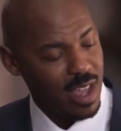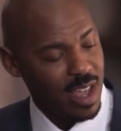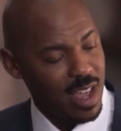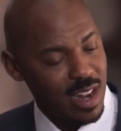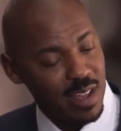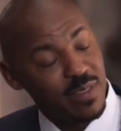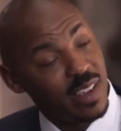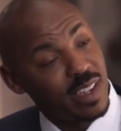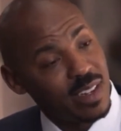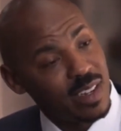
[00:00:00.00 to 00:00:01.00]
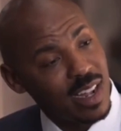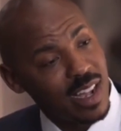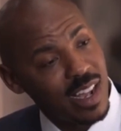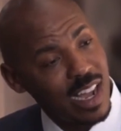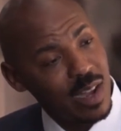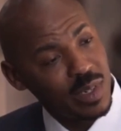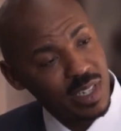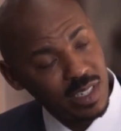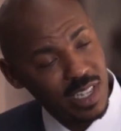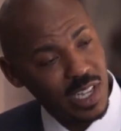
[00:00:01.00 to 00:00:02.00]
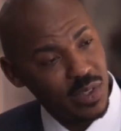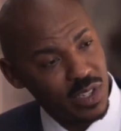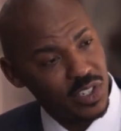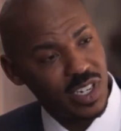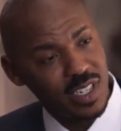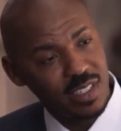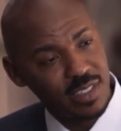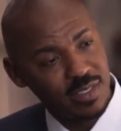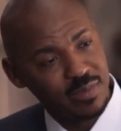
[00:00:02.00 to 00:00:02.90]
And I figured I would continue the tradition.